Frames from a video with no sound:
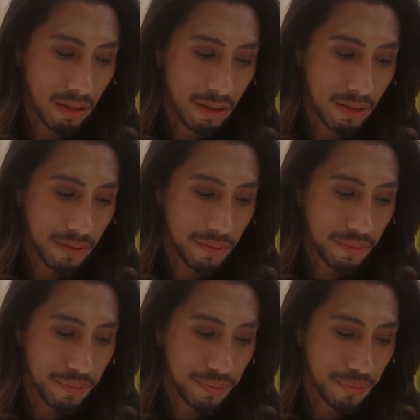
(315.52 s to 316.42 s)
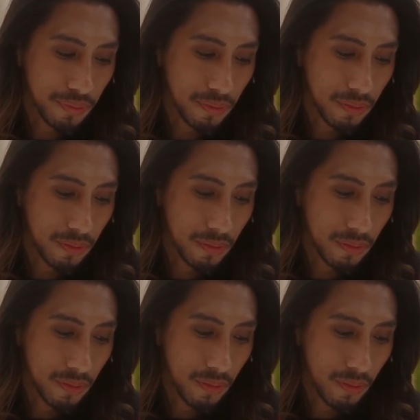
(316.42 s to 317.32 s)

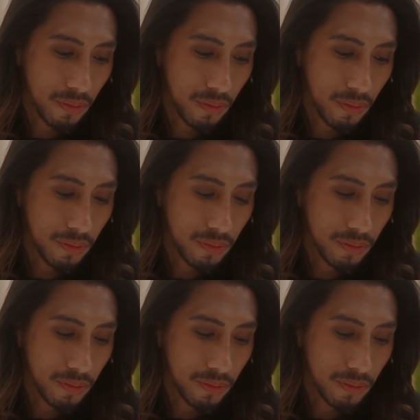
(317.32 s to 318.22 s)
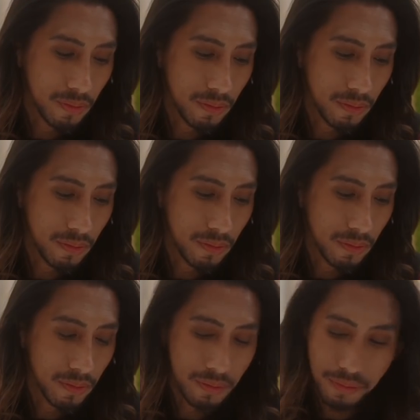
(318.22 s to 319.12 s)

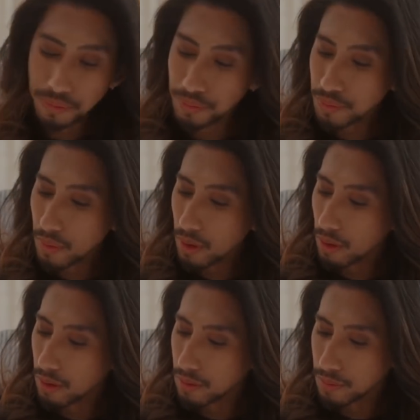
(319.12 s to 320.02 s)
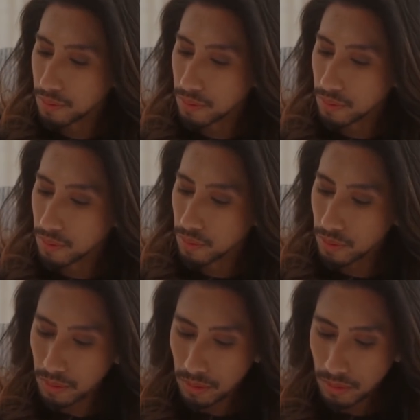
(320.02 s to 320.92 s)

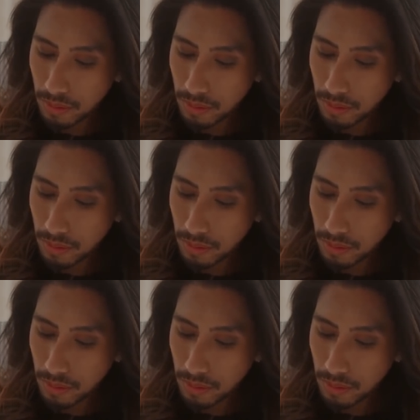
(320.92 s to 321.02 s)
Nothing is said.